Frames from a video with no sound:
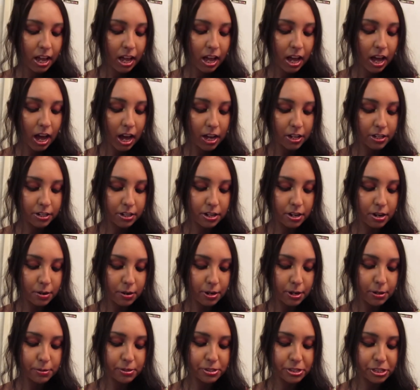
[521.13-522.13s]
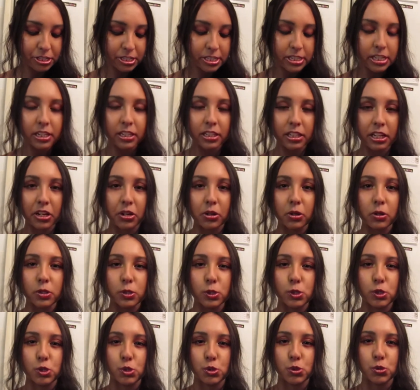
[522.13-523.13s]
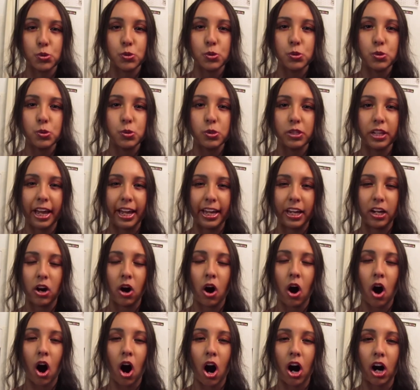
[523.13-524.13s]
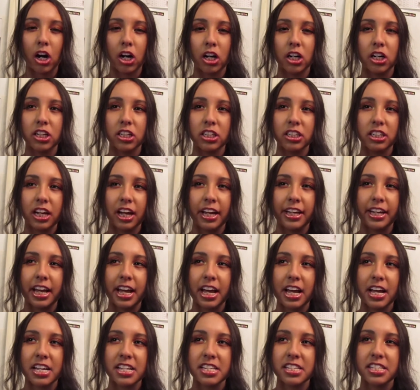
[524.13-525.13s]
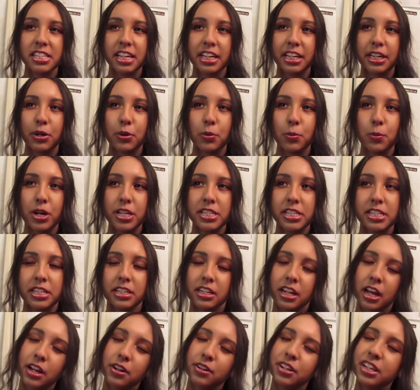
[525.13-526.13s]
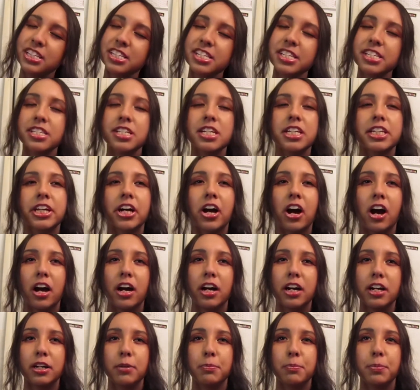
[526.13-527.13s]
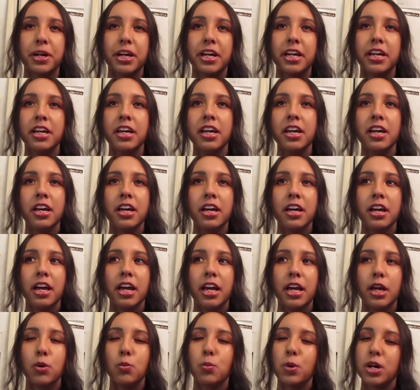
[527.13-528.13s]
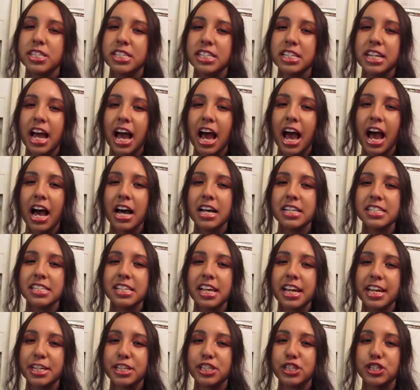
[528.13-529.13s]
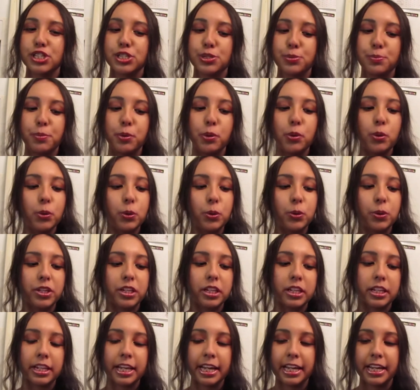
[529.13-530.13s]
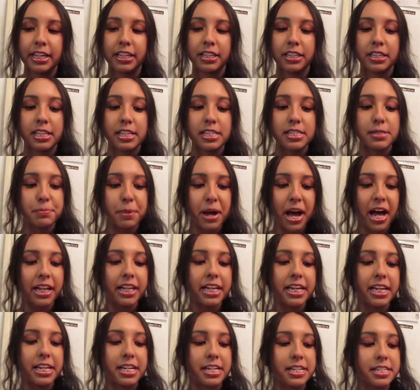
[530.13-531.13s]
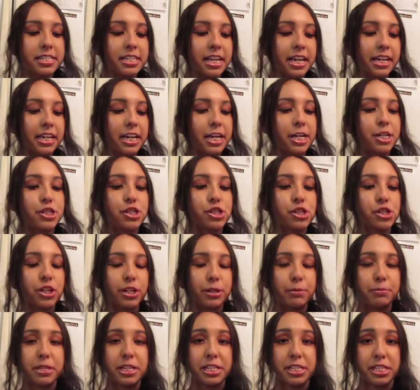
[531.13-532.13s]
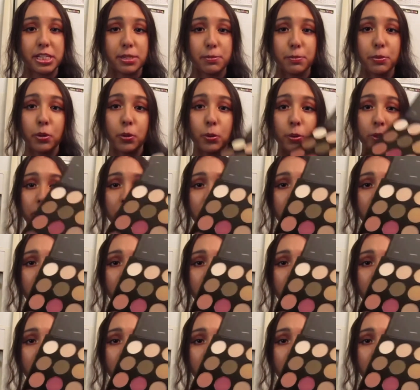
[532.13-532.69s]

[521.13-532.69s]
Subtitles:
I don't know, it was just a little too like hard, I guess. Like, it wasn't, not necessarily hard, but it wasn't as like smooth. Like, this palette is like extremely smooth